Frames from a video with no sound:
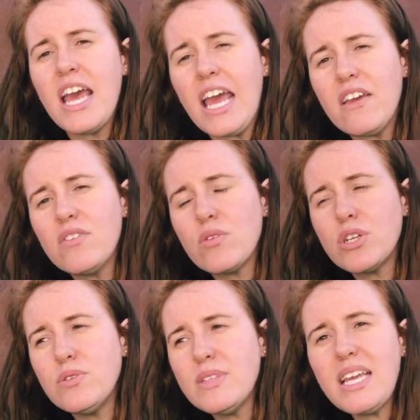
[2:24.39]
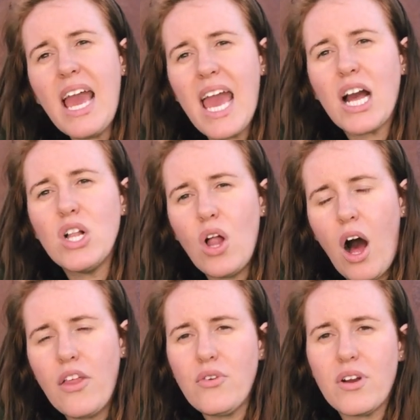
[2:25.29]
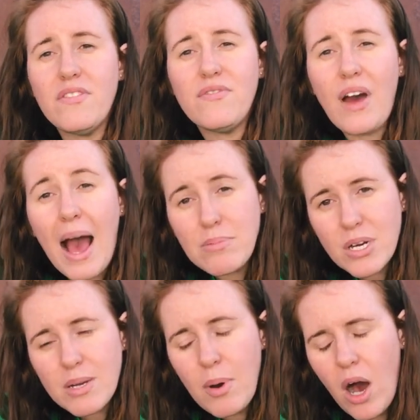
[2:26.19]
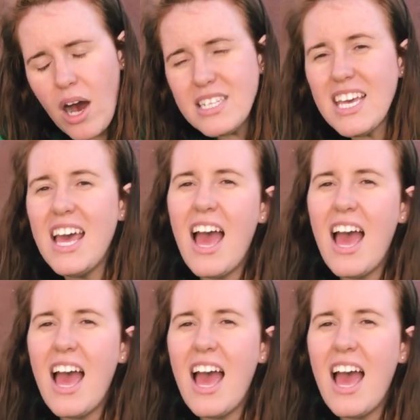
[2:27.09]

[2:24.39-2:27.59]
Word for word: if you're using a cloth or a fabric pot